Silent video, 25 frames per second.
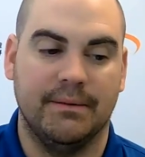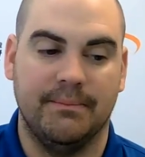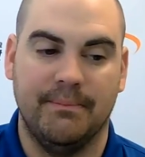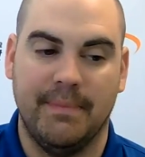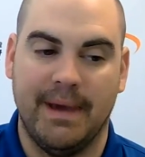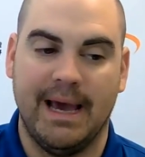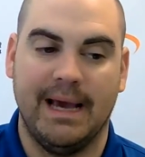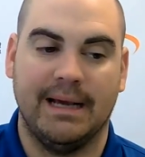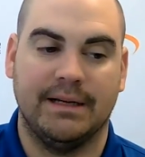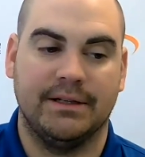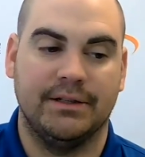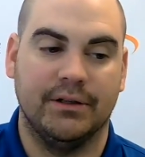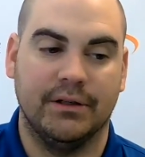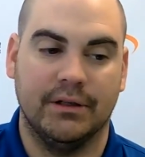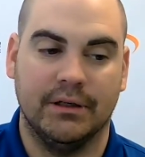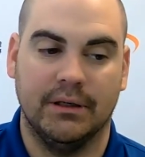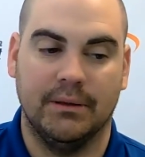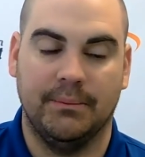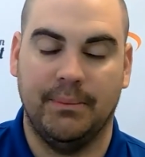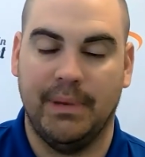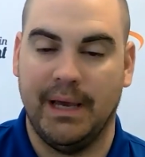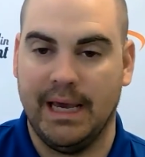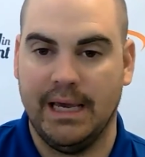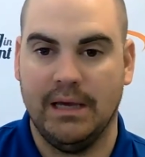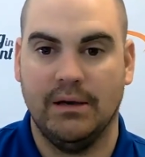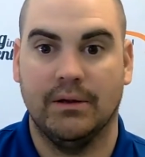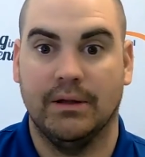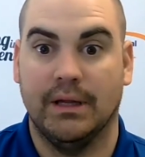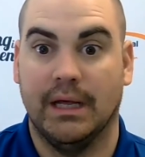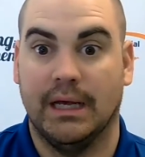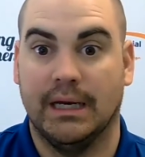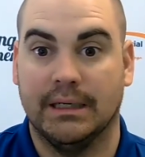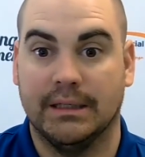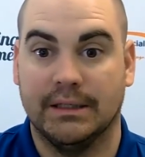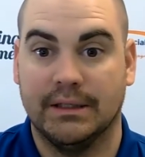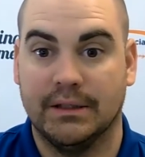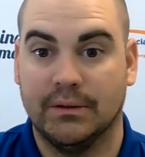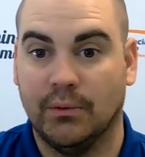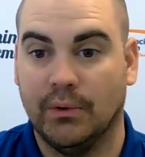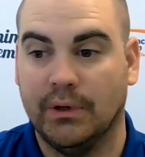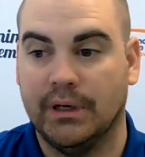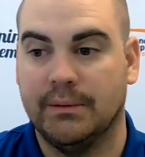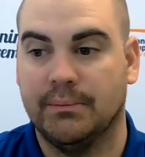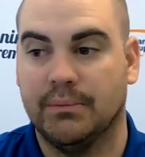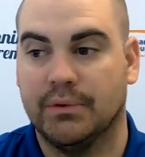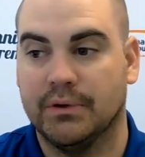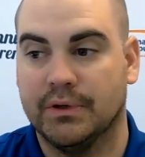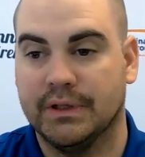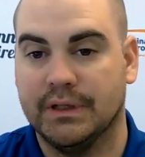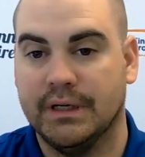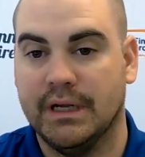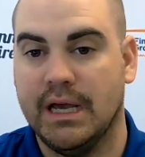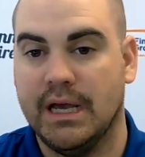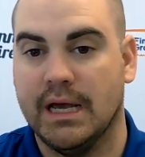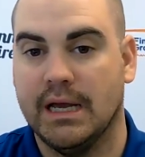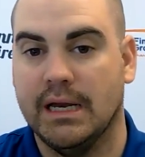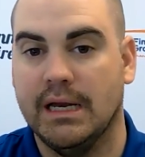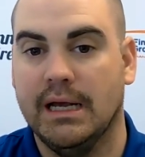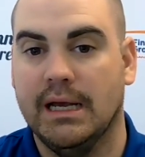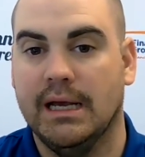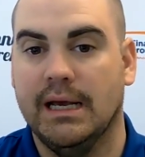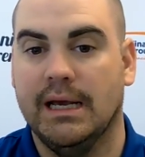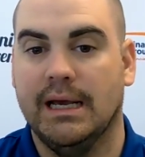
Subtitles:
the max you're going to pay on that is 20%.